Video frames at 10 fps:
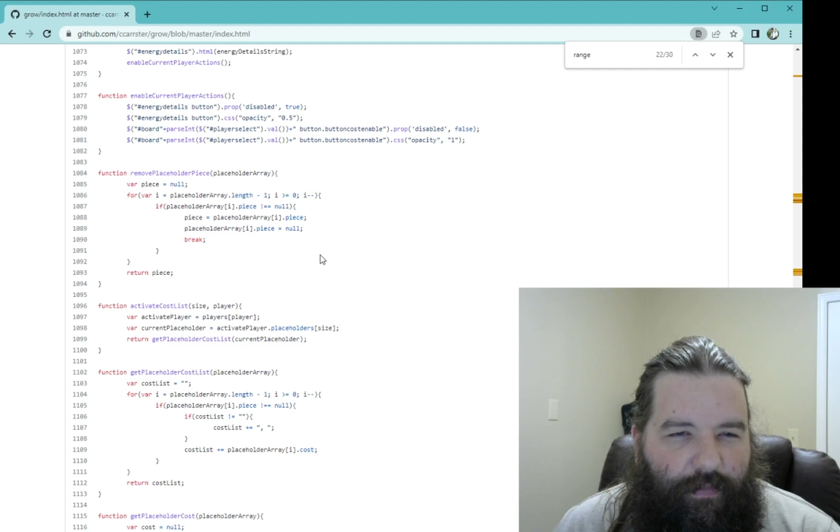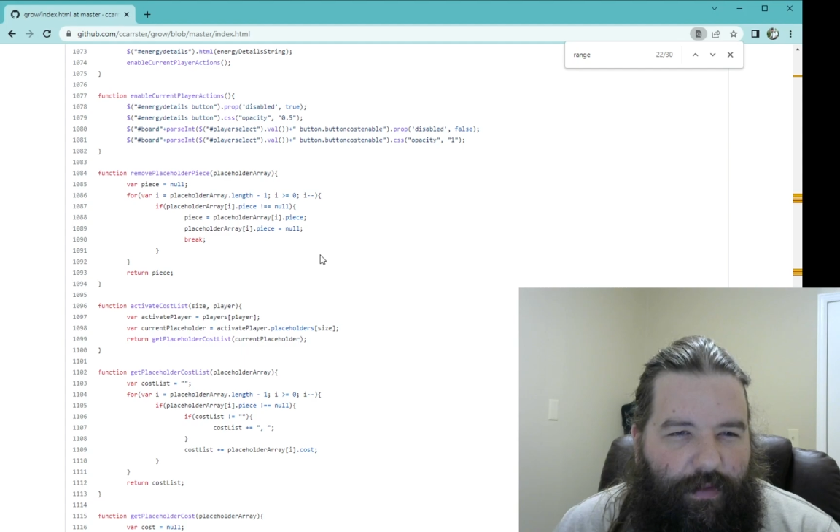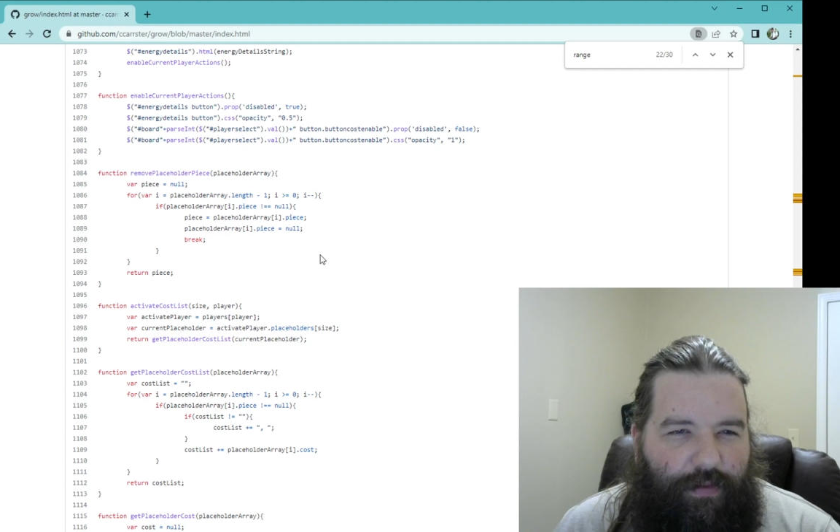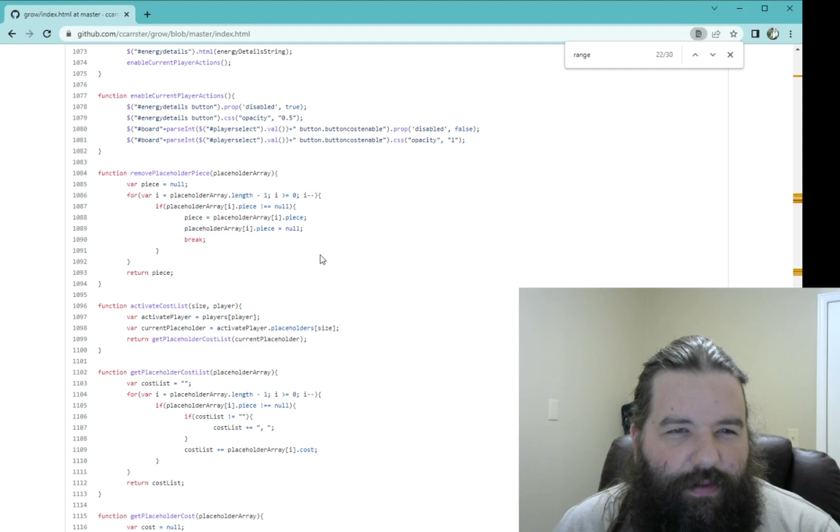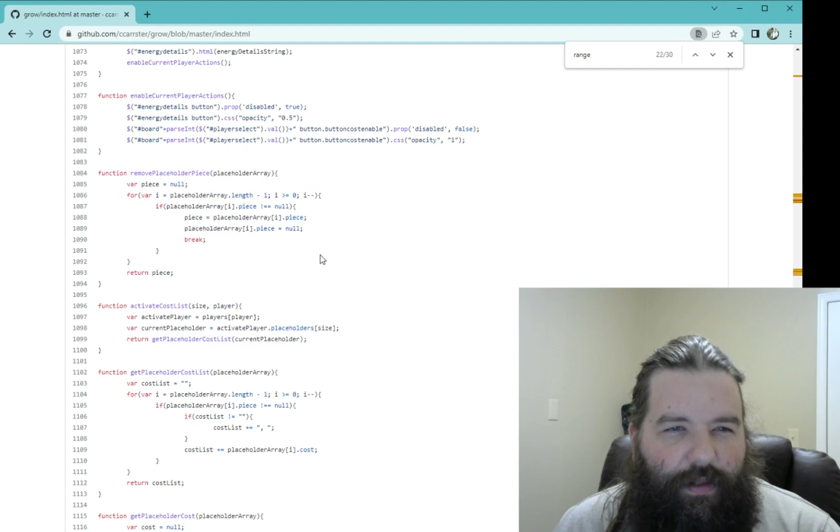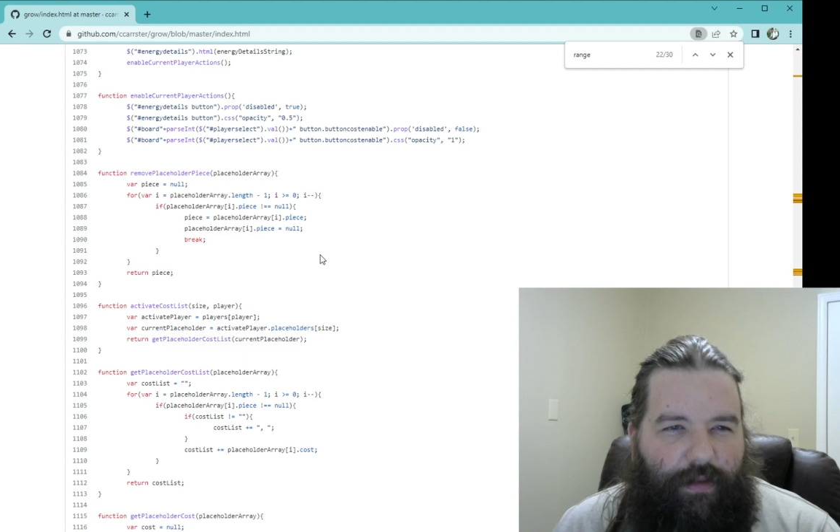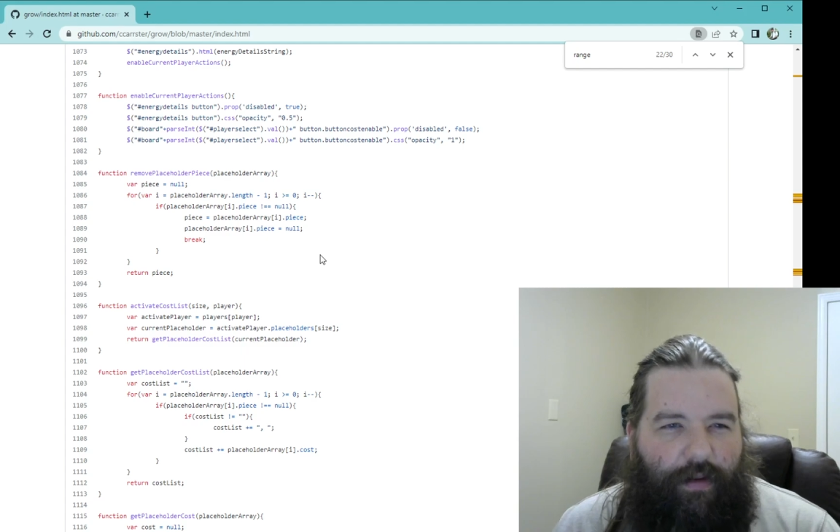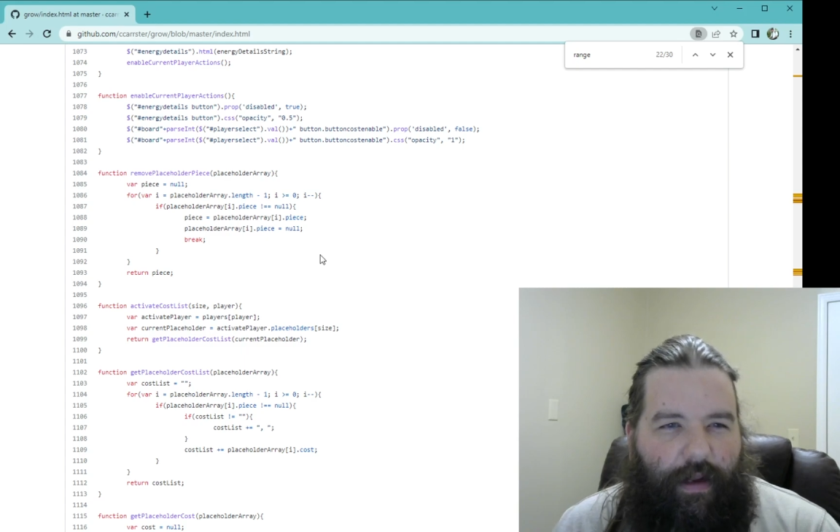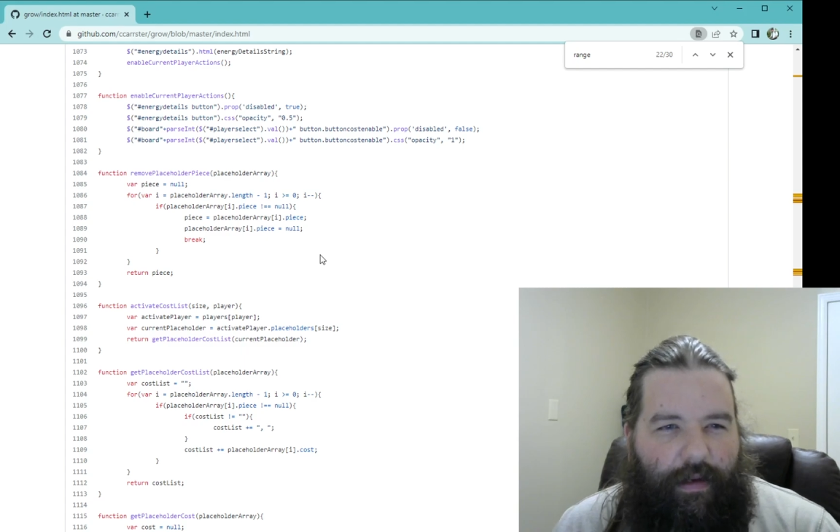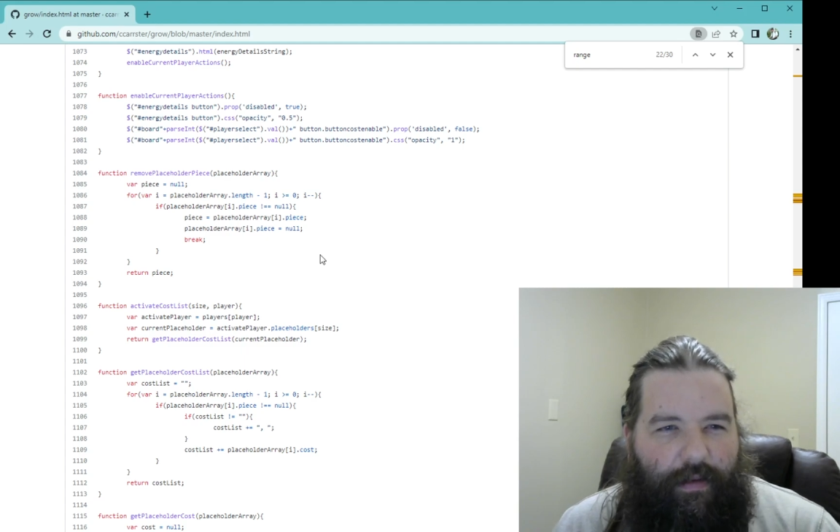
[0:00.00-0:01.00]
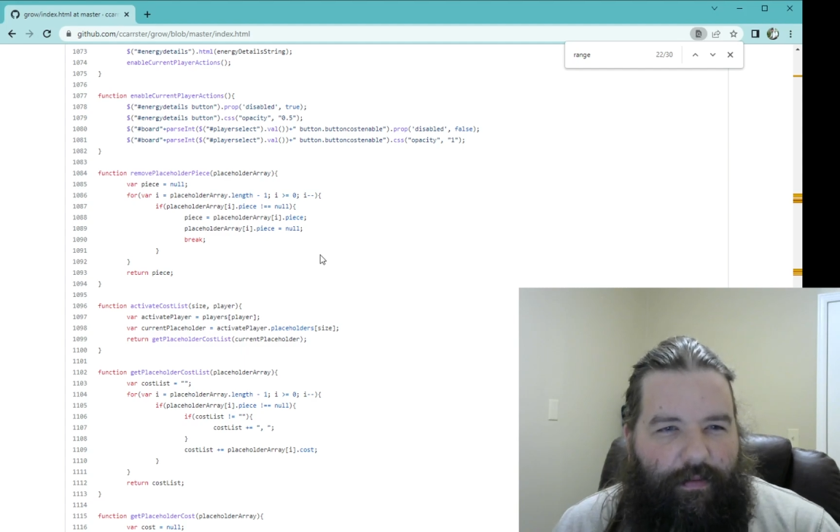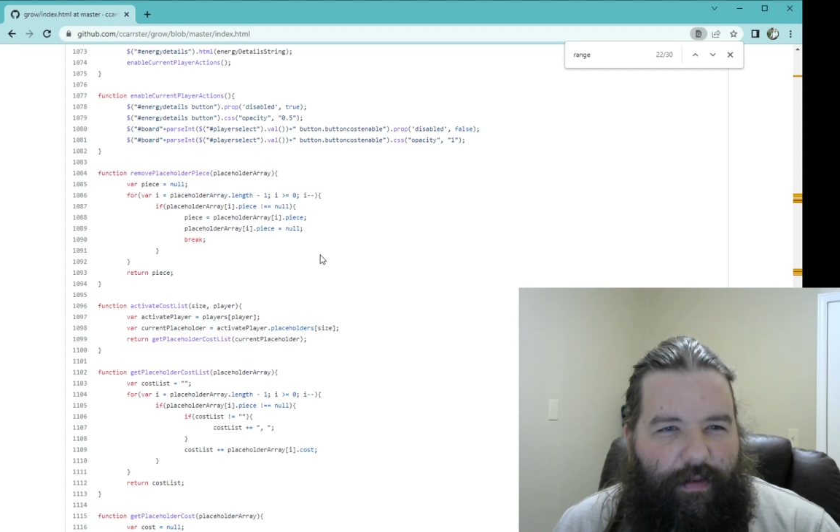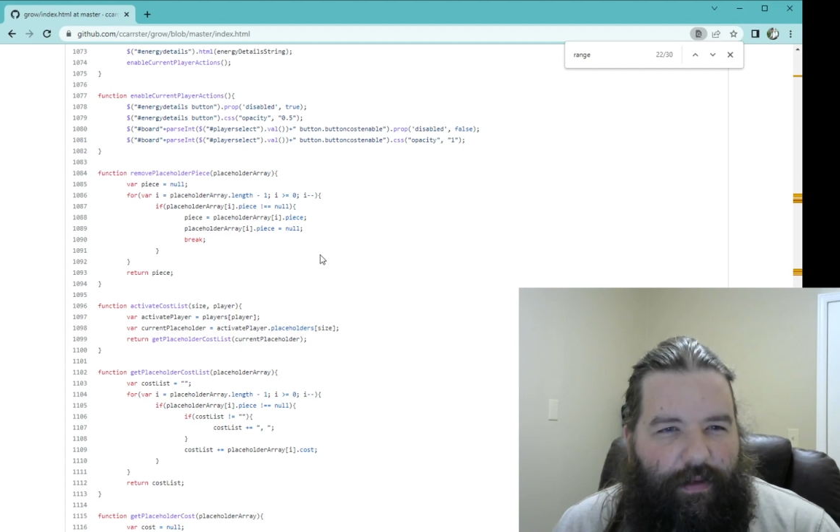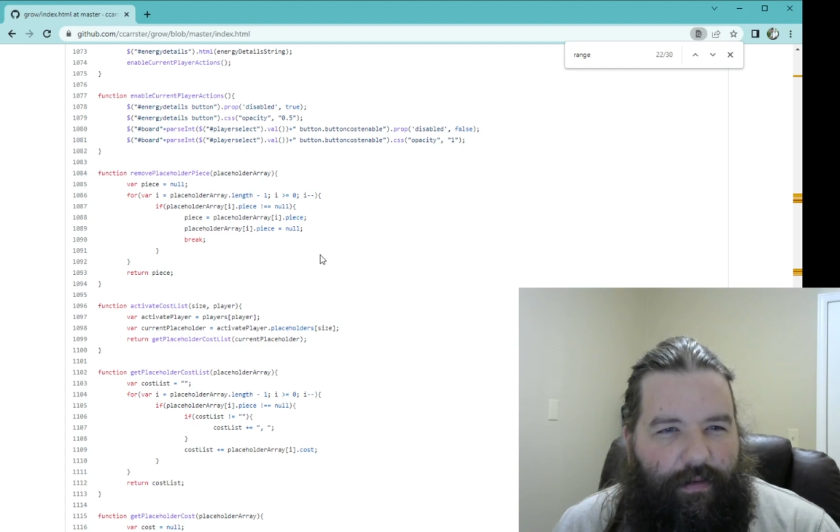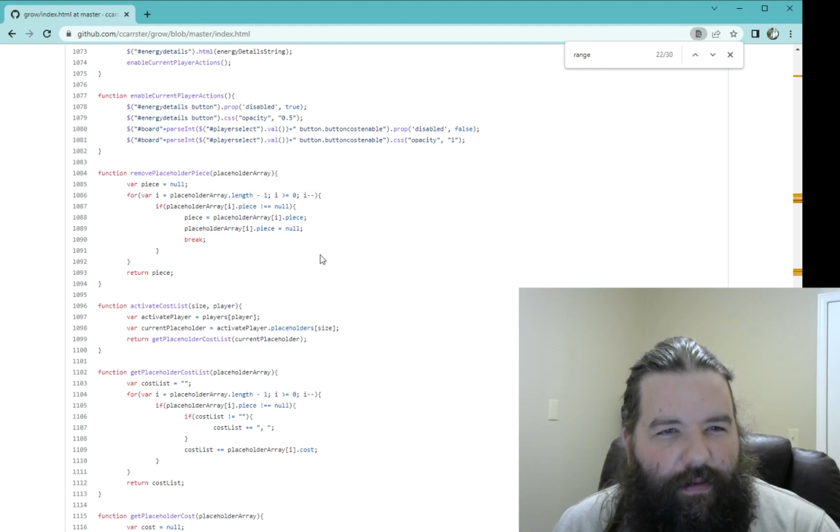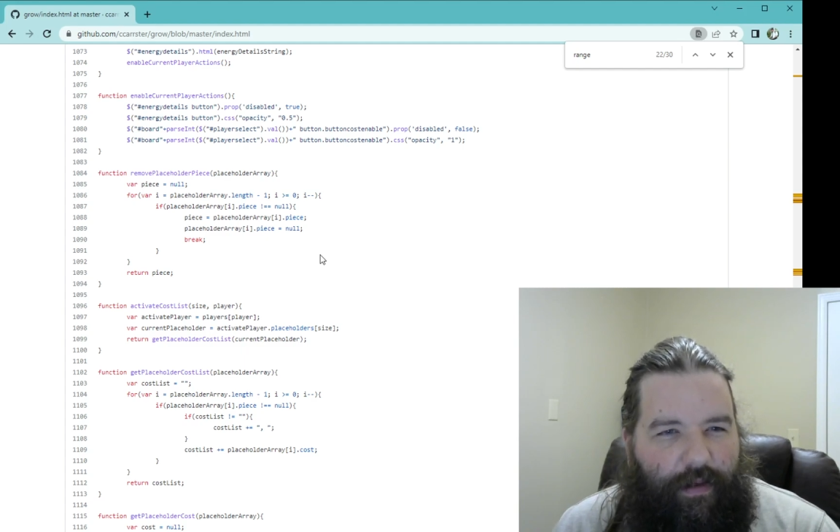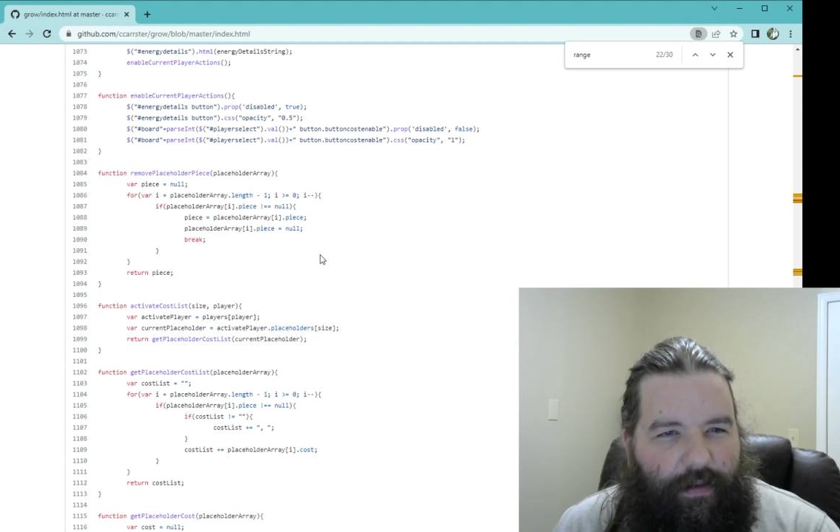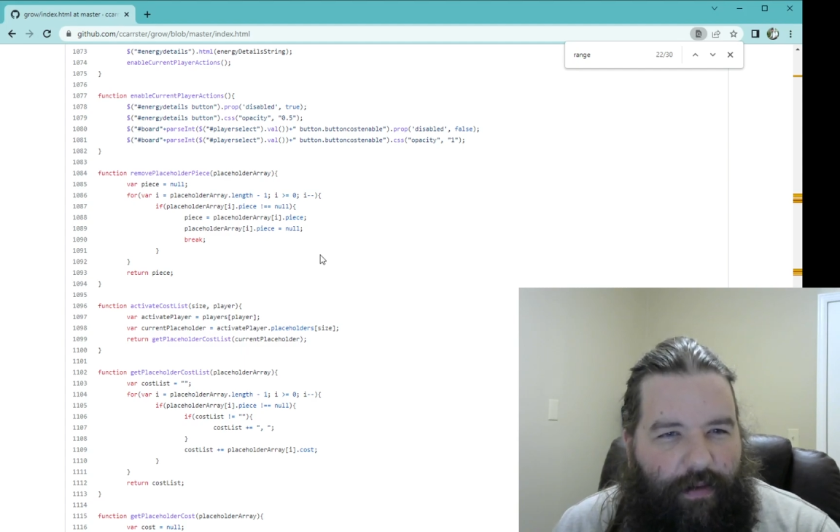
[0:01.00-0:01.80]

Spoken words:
usually you activate it, right?